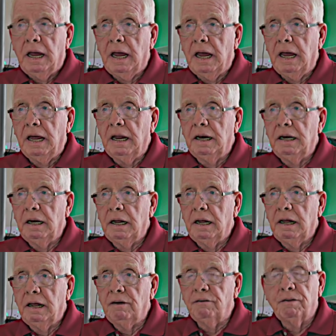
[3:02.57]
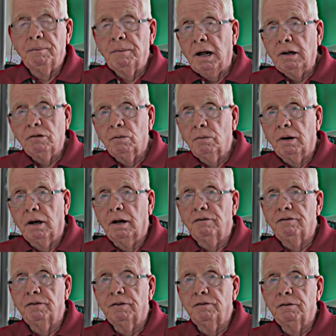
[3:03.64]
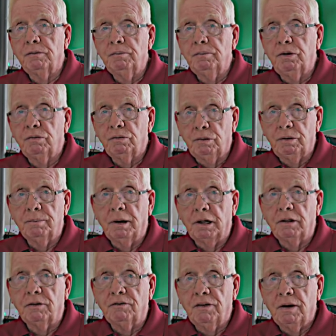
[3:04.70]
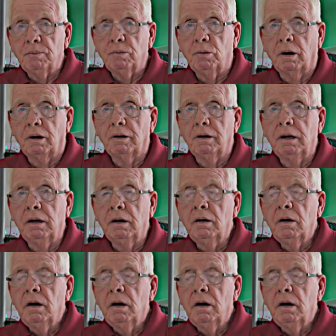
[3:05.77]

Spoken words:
And if I'm not doing enough of them through the month of February,